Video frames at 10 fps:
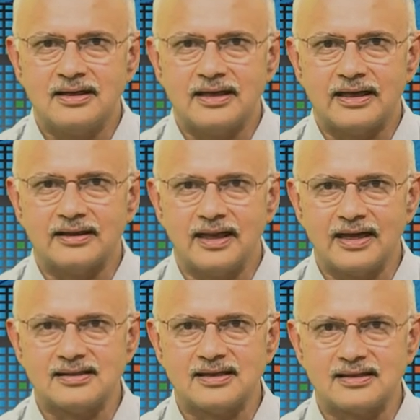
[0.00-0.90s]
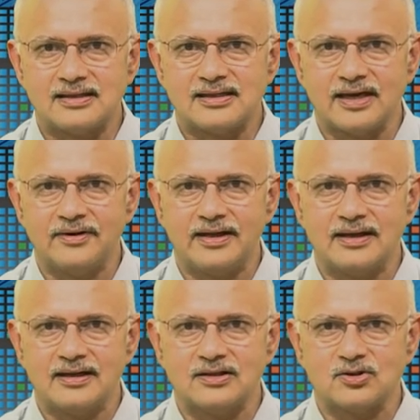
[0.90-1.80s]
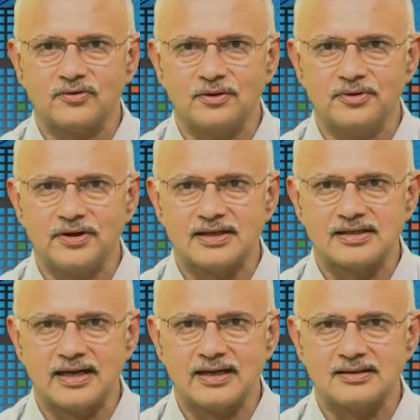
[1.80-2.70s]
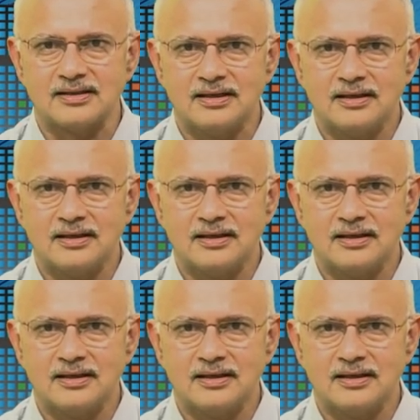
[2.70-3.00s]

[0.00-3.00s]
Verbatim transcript: In the last 60 70 years of computer science,